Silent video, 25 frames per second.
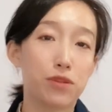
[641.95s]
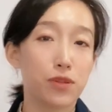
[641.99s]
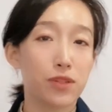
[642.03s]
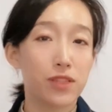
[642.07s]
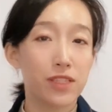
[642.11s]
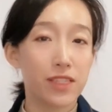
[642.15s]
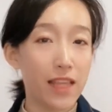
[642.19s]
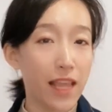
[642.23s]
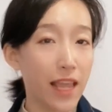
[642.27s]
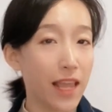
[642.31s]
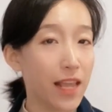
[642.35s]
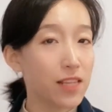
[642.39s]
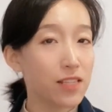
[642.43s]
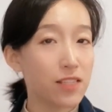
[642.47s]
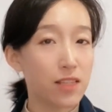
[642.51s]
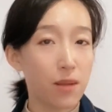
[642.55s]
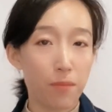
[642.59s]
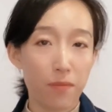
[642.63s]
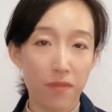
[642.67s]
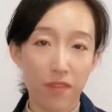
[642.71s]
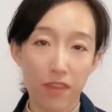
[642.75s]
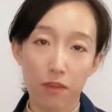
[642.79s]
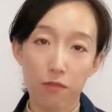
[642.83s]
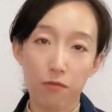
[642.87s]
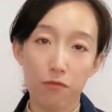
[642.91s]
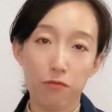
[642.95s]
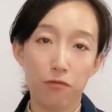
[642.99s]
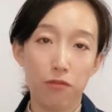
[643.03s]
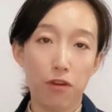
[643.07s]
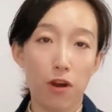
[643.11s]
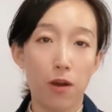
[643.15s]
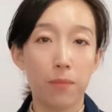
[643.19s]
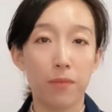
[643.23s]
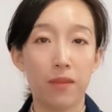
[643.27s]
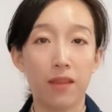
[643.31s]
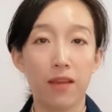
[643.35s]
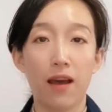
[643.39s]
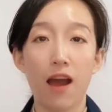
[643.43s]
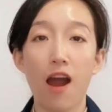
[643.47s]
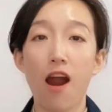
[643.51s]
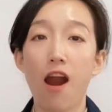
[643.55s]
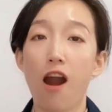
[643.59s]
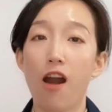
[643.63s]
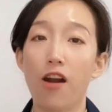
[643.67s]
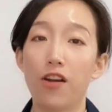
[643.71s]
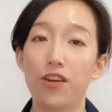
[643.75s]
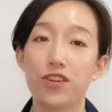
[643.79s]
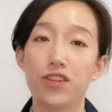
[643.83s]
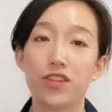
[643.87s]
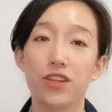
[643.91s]
to say something from the
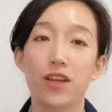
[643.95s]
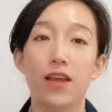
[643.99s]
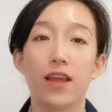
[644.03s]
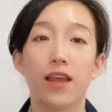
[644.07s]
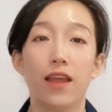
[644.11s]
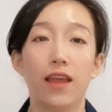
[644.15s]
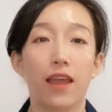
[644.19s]
heart.